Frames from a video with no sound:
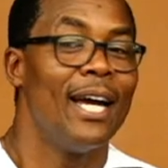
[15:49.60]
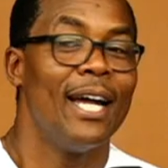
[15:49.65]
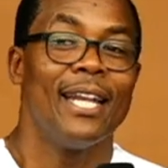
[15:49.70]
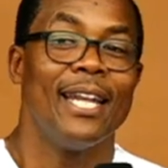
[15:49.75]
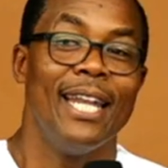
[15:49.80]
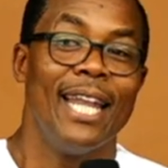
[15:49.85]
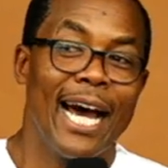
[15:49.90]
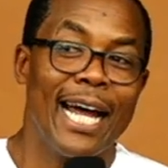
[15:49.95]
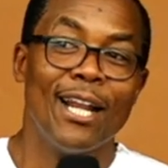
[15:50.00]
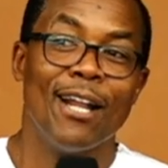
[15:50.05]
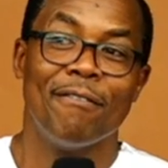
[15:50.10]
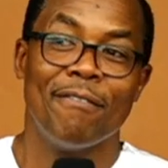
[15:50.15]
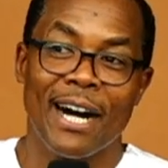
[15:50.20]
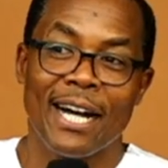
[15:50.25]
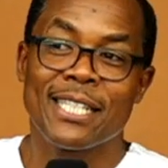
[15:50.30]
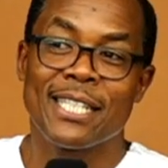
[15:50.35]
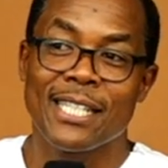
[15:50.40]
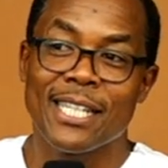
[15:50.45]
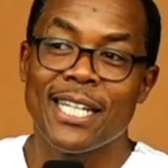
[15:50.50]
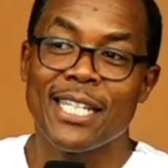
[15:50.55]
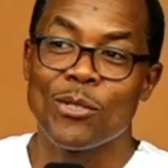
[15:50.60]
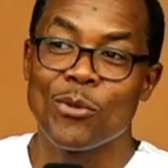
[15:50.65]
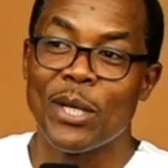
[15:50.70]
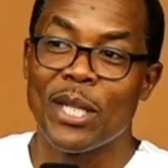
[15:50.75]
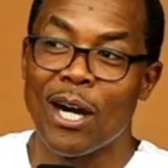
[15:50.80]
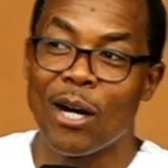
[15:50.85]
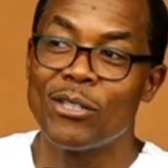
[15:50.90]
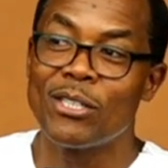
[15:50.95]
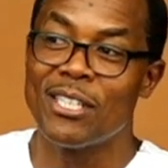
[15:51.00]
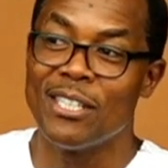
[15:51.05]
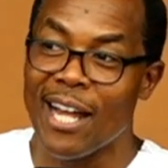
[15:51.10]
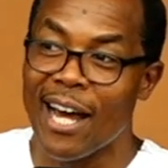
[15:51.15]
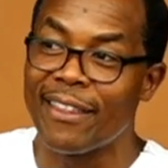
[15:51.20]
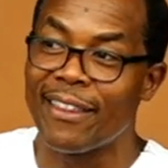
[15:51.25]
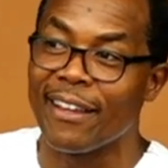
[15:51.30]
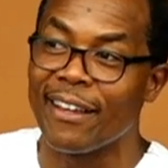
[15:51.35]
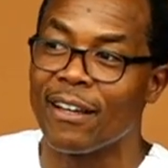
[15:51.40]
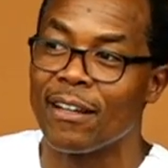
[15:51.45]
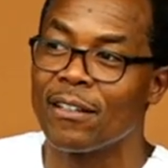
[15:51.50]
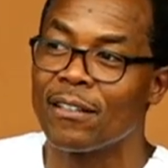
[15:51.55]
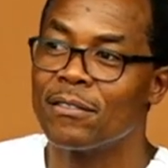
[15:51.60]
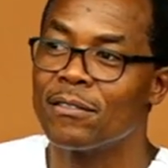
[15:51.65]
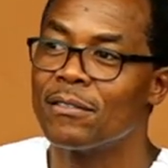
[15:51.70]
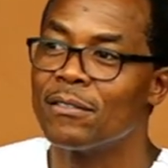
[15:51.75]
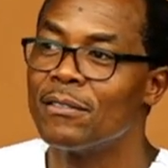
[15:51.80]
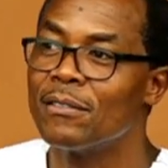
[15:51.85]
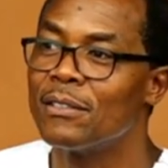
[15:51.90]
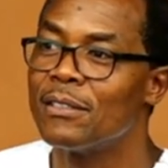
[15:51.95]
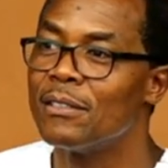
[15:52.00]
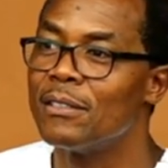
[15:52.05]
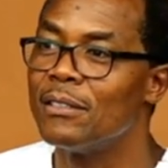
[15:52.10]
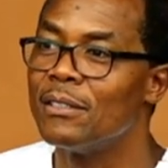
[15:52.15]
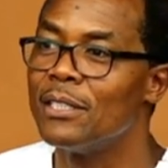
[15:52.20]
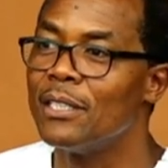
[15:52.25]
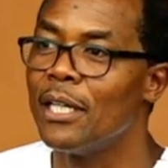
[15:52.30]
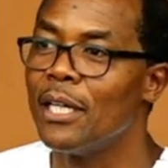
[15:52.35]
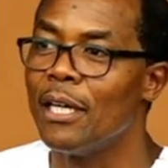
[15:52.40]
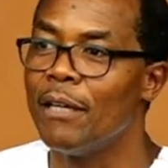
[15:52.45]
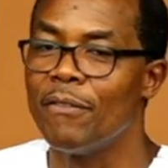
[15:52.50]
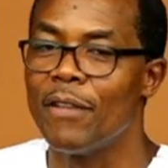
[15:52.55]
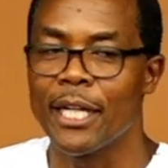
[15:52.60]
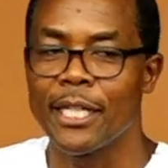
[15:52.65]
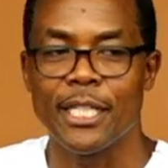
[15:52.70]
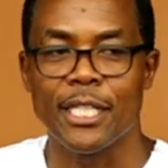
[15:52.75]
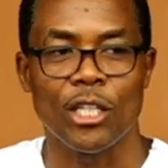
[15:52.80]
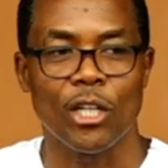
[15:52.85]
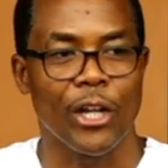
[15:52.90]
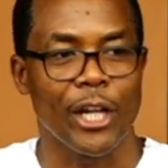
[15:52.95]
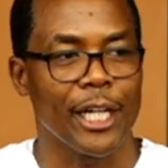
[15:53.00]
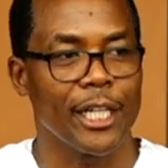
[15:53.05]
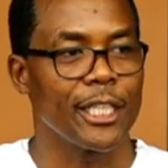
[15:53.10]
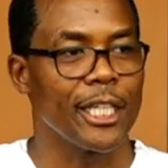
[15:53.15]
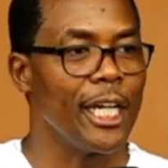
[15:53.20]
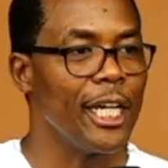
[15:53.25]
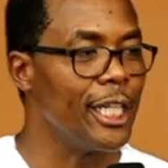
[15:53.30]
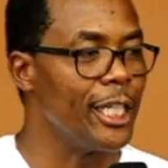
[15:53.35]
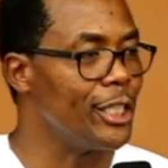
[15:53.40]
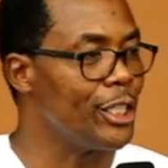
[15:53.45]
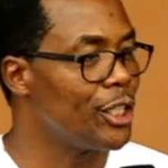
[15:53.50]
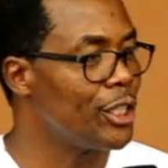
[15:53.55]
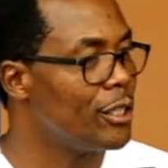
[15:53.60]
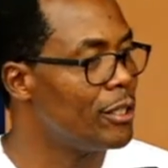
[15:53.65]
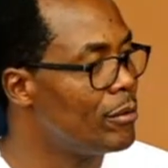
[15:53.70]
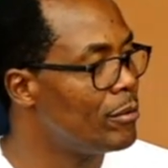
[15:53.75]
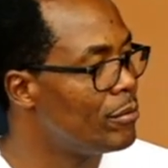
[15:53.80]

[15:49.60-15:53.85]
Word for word: None of us is without nothing if that is correct English.